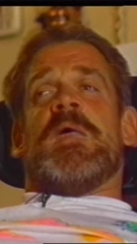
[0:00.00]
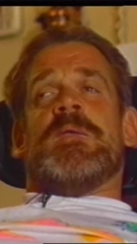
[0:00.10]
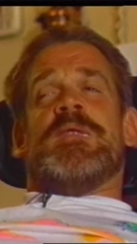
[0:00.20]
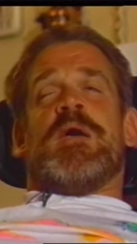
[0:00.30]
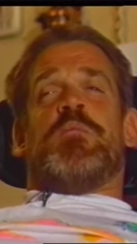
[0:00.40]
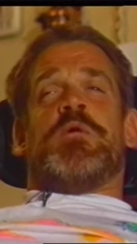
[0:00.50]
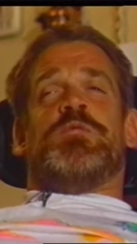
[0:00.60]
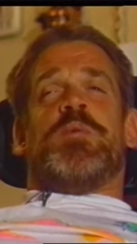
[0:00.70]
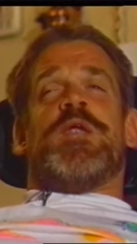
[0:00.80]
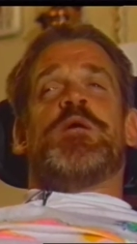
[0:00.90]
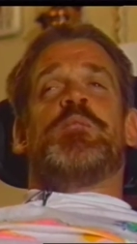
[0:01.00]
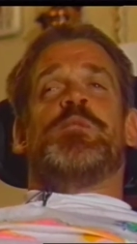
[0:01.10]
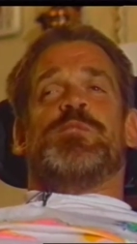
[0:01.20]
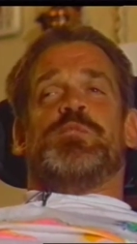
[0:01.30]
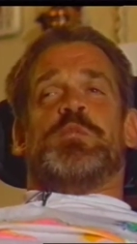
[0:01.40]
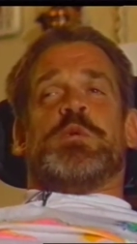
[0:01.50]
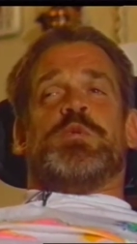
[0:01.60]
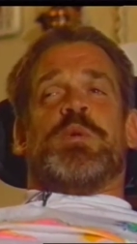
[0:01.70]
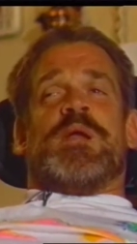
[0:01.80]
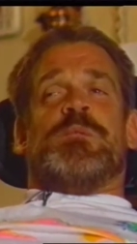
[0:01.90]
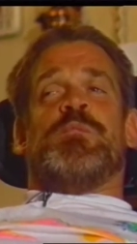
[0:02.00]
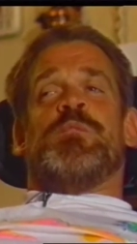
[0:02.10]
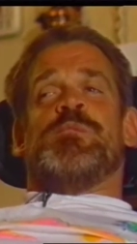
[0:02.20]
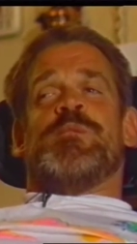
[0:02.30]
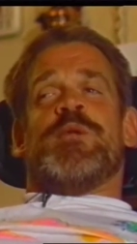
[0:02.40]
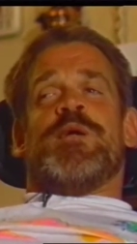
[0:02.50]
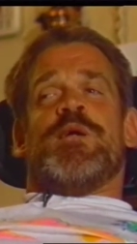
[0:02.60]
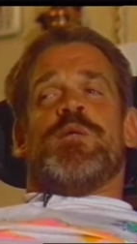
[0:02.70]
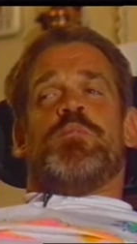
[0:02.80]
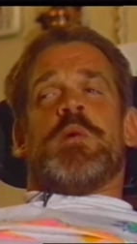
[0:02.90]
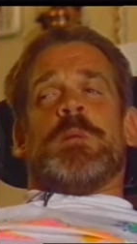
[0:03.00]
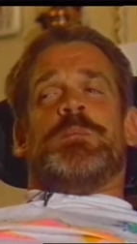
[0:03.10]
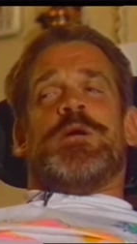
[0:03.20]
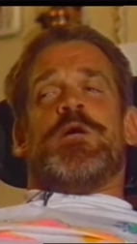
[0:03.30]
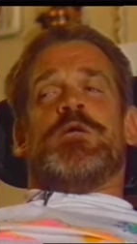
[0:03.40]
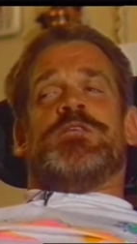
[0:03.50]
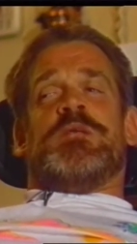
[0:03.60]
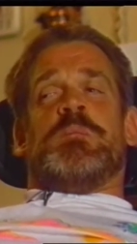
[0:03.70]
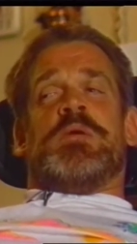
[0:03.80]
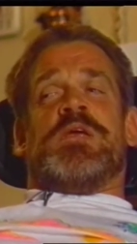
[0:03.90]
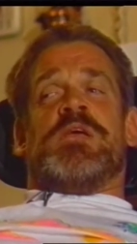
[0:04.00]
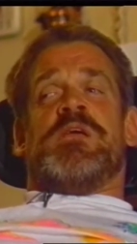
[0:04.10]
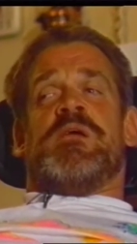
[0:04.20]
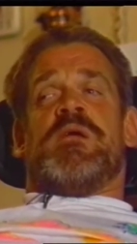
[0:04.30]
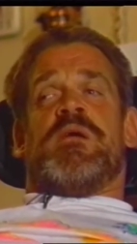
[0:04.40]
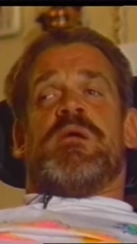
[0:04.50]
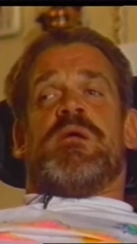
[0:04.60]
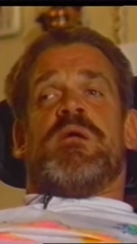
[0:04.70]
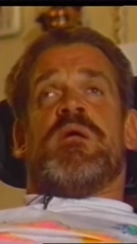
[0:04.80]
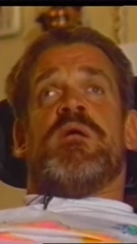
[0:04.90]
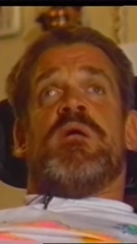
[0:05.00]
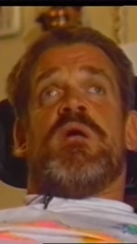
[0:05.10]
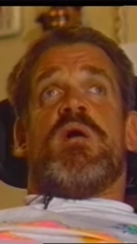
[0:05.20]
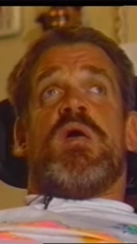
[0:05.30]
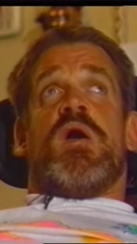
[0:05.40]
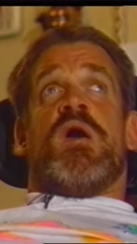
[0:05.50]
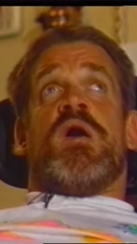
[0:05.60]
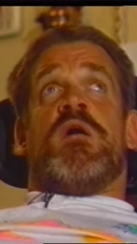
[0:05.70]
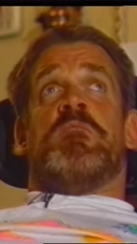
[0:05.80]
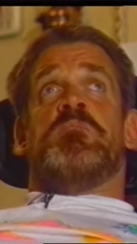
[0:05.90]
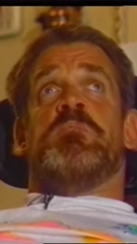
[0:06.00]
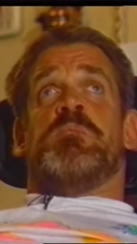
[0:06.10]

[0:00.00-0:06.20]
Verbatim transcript: that much better between my parents and me. Um,